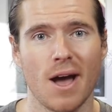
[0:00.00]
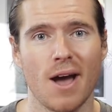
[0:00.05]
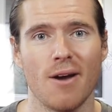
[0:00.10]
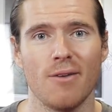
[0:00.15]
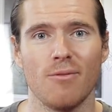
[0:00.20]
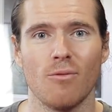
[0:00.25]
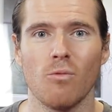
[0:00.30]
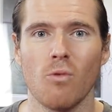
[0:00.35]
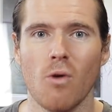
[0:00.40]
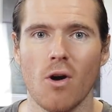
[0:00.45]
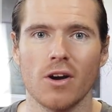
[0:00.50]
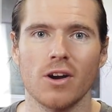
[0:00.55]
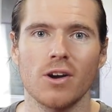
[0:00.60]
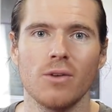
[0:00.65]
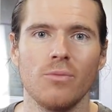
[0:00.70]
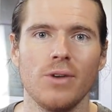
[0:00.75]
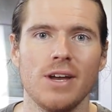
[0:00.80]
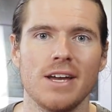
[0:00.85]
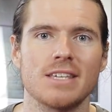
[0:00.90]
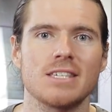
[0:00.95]
and what
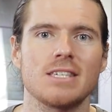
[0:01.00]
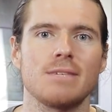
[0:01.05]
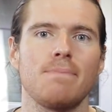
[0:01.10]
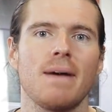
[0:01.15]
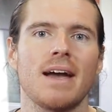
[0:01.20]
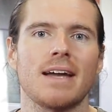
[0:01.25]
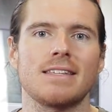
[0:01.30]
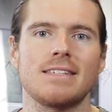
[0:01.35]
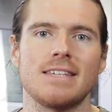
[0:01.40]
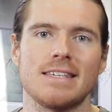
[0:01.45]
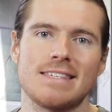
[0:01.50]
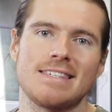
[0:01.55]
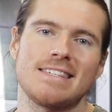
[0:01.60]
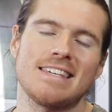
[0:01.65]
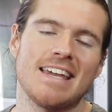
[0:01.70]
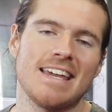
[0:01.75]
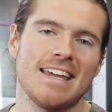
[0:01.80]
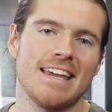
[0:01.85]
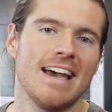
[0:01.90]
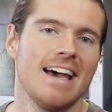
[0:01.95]
can we expect to
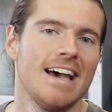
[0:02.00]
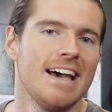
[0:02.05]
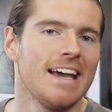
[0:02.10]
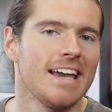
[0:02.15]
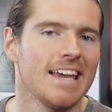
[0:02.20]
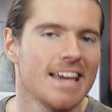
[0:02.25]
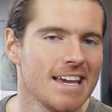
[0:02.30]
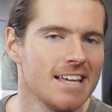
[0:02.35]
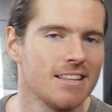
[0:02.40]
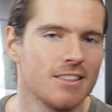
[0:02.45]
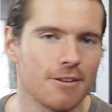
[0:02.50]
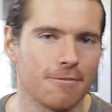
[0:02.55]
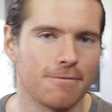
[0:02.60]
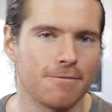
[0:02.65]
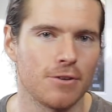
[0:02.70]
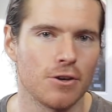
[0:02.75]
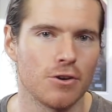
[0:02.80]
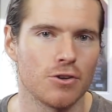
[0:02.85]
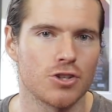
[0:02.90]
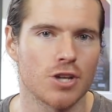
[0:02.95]
see in the
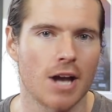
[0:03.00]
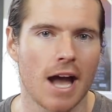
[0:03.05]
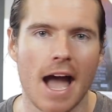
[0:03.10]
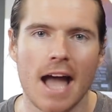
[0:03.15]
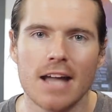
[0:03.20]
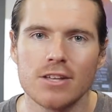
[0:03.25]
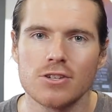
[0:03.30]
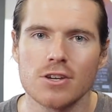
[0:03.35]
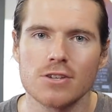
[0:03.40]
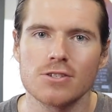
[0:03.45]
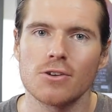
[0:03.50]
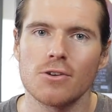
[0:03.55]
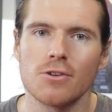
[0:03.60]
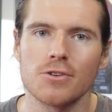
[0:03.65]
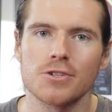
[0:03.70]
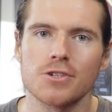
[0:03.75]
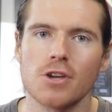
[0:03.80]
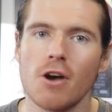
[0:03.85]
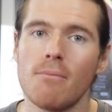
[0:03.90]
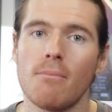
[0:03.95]
future, and just
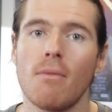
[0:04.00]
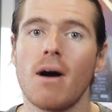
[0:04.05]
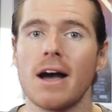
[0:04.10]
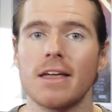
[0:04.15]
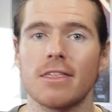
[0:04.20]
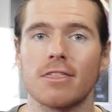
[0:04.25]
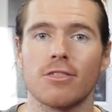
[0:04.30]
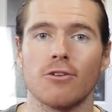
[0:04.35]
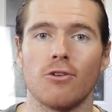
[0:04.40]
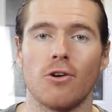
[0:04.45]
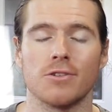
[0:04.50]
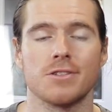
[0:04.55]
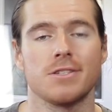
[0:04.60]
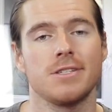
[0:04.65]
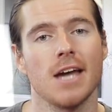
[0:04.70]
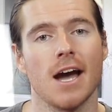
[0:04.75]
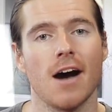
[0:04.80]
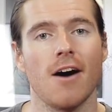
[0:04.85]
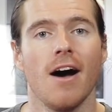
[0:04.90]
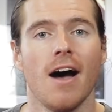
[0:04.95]
also my thoughts.
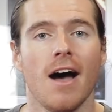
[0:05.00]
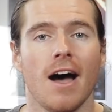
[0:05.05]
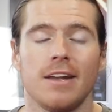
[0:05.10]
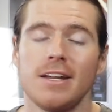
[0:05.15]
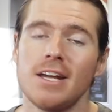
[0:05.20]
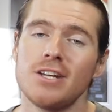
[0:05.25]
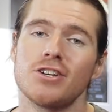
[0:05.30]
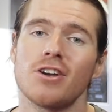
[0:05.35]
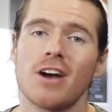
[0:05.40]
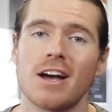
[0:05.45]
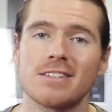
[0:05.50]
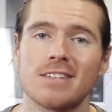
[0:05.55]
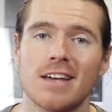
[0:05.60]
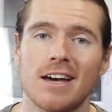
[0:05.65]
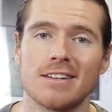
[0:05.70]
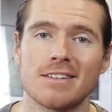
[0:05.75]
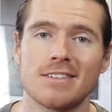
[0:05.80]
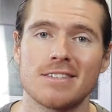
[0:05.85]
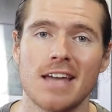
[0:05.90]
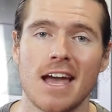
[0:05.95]
Now, I need you guys to
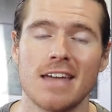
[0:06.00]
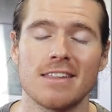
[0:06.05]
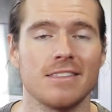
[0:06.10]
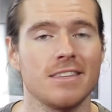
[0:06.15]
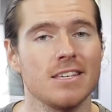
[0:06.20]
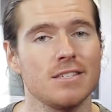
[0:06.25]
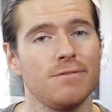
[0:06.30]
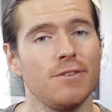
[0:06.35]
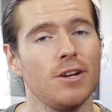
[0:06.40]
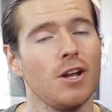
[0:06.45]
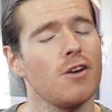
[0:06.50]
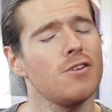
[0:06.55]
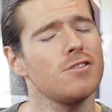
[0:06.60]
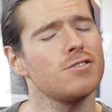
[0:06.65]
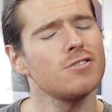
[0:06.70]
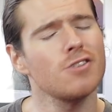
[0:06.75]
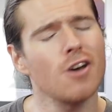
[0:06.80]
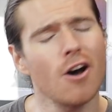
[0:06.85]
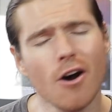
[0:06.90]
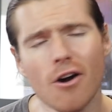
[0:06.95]
understand that this video
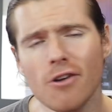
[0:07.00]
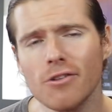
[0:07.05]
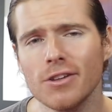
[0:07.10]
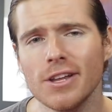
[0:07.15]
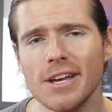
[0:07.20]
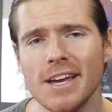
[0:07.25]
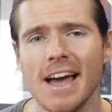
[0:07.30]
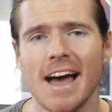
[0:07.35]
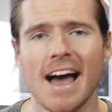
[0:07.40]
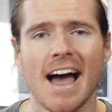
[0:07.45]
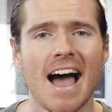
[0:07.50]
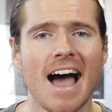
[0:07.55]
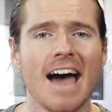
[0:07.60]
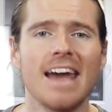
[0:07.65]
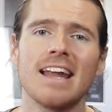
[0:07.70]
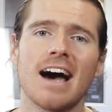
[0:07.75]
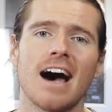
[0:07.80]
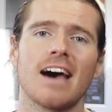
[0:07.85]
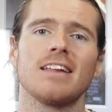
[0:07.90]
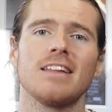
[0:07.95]
is totally
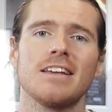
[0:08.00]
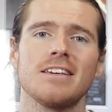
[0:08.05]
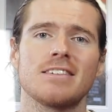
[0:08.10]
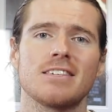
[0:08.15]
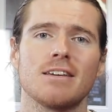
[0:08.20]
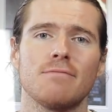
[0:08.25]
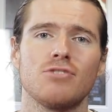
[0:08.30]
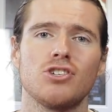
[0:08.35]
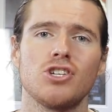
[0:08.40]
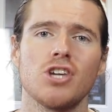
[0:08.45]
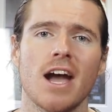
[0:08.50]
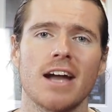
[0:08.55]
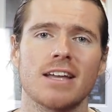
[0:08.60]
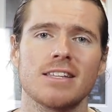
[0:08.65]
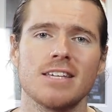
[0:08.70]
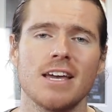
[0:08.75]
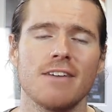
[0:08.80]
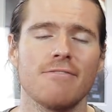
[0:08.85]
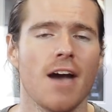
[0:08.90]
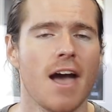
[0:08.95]
and utterly
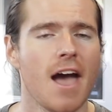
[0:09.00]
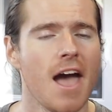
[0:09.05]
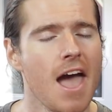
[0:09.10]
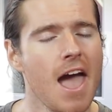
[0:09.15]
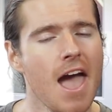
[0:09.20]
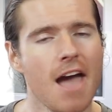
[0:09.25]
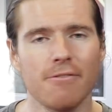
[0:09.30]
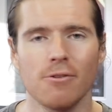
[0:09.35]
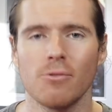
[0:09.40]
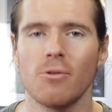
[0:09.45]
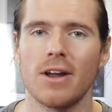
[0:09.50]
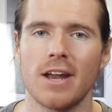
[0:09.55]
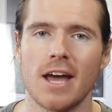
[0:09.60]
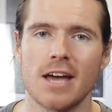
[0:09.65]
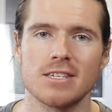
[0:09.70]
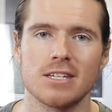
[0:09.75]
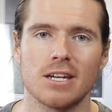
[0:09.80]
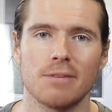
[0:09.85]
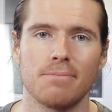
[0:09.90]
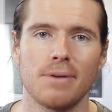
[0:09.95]
subjective. Everyone
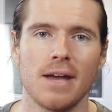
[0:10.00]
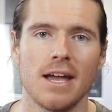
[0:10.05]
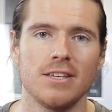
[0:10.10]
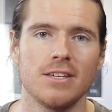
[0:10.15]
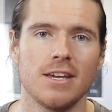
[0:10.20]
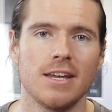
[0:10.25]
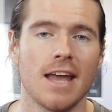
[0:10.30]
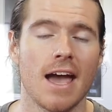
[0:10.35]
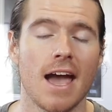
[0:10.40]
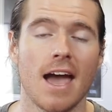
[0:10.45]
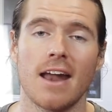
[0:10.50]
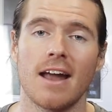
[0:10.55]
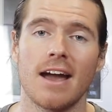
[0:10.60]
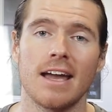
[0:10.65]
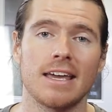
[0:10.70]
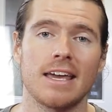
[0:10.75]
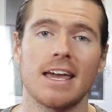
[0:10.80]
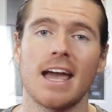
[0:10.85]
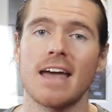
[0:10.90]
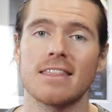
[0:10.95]
has an opinion, and I
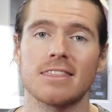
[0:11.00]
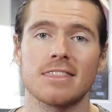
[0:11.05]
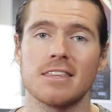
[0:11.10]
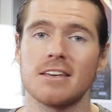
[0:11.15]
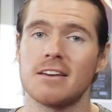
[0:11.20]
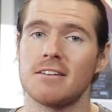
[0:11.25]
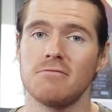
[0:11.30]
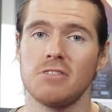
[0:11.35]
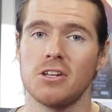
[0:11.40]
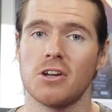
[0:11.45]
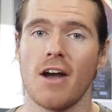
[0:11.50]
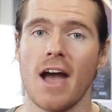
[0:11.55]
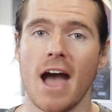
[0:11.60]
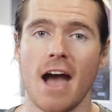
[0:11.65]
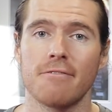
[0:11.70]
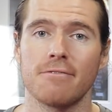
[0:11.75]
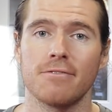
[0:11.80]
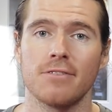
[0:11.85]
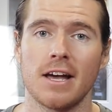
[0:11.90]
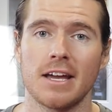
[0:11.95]
get that, you know,
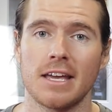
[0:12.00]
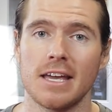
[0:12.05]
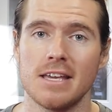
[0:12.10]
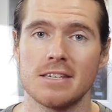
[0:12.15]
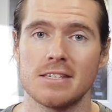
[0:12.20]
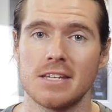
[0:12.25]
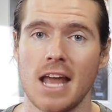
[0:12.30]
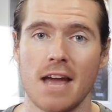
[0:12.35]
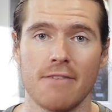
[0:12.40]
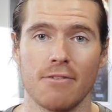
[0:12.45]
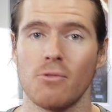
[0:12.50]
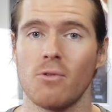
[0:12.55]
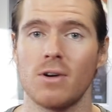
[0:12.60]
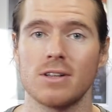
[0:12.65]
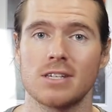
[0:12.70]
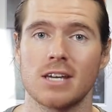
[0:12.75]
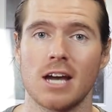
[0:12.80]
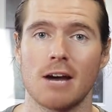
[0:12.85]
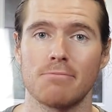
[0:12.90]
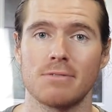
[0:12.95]
Affleck isn't
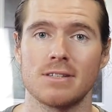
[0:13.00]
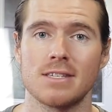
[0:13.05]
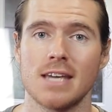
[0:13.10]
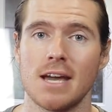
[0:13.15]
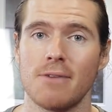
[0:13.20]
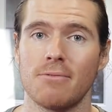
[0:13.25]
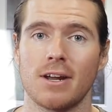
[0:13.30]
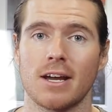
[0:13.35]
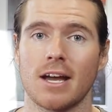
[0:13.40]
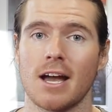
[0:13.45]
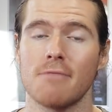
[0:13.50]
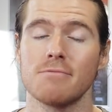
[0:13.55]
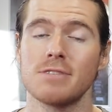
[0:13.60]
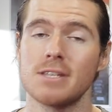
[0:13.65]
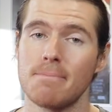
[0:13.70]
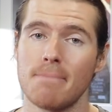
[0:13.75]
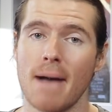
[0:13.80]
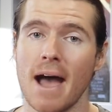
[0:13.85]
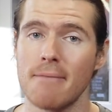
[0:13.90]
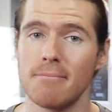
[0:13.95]
everyone's cup of tea when it comes
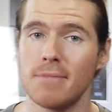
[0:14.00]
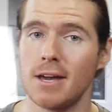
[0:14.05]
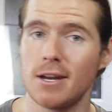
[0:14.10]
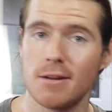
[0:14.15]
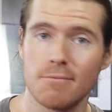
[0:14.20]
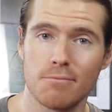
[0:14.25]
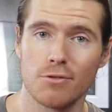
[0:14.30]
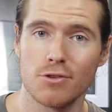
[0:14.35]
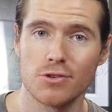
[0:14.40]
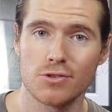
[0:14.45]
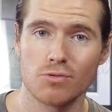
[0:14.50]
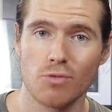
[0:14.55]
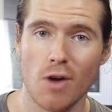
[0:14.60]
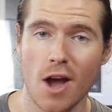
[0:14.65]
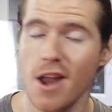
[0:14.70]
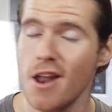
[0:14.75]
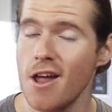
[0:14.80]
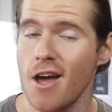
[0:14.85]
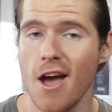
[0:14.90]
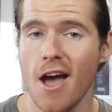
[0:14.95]
to Batman and Bruce
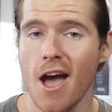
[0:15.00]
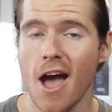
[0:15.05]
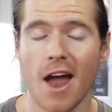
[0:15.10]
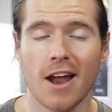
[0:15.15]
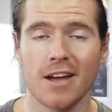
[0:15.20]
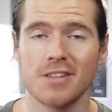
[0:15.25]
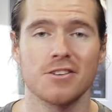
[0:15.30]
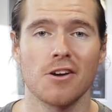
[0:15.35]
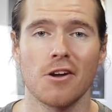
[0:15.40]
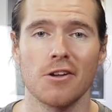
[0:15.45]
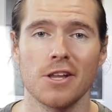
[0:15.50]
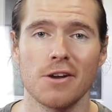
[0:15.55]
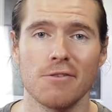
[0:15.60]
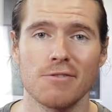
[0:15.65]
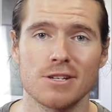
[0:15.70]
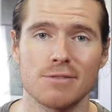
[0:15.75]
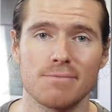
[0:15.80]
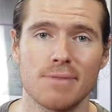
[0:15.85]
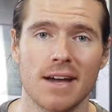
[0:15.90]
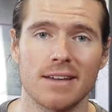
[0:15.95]
Wayne, and I totally
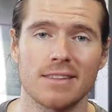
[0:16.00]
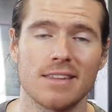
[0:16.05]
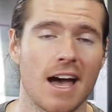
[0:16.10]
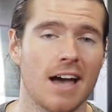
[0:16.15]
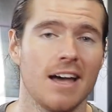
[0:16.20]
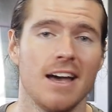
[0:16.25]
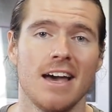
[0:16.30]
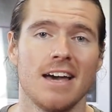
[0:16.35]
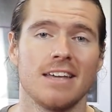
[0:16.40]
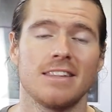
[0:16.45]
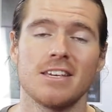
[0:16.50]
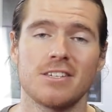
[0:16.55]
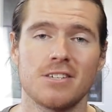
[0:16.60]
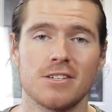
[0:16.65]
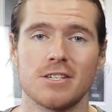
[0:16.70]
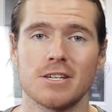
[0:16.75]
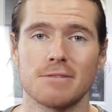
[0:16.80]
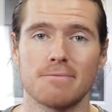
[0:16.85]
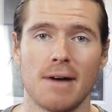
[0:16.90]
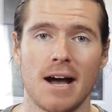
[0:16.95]
respect that. This
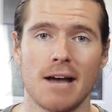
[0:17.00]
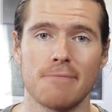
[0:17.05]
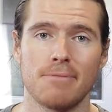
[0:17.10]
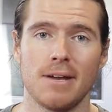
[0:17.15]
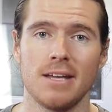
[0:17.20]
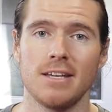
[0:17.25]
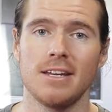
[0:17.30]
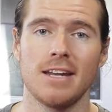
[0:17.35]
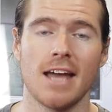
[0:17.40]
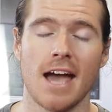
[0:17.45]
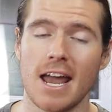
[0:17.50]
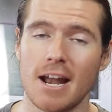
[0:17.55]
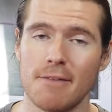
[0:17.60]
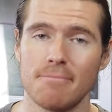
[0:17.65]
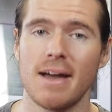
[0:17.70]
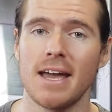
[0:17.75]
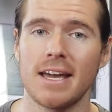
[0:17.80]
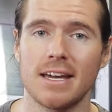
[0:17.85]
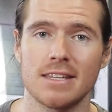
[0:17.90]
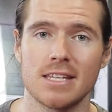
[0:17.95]
is just my opinion, and I'm
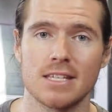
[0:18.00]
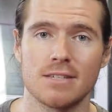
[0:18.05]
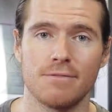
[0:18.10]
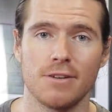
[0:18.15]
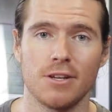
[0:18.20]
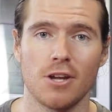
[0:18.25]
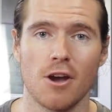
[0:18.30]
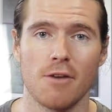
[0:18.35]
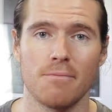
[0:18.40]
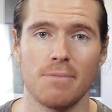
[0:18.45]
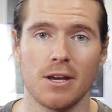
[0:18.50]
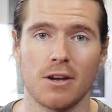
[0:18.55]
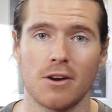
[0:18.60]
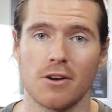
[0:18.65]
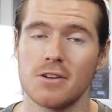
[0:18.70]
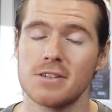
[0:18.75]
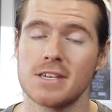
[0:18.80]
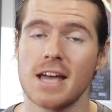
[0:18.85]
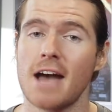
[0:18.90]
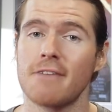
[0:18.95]
making this video
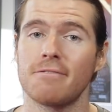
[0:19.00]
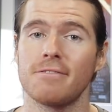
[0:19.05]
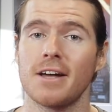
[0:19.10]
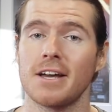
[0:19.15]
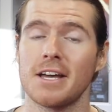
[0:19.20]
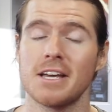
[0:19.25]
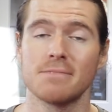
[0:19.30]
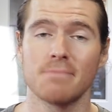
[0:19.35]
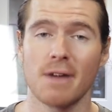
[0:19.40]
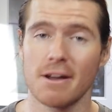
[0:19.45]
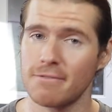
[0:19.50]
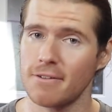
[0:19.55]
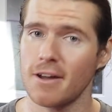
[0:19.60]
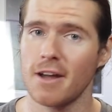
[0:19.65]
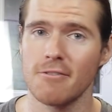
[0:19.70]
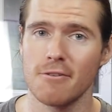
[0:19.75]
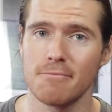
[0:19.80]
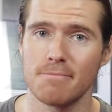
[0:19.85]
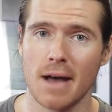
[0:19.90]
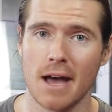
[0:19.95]
because Affleck is my
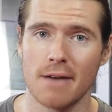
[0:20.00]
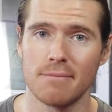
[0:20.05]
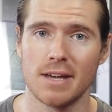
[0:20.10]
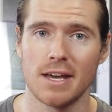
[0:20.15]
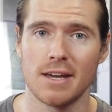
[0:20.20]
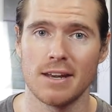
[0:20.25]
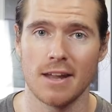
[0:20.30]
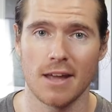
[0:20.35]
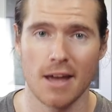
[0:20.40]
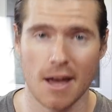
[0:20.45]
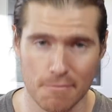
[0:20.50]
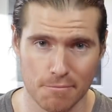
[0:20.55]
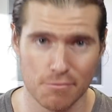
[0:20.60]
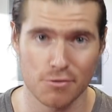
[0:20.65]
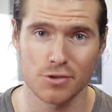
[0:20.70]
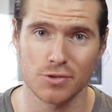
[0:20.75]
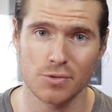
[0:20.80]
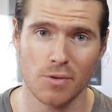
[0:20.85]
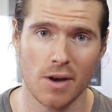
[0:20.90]
favorite Batman and Bruce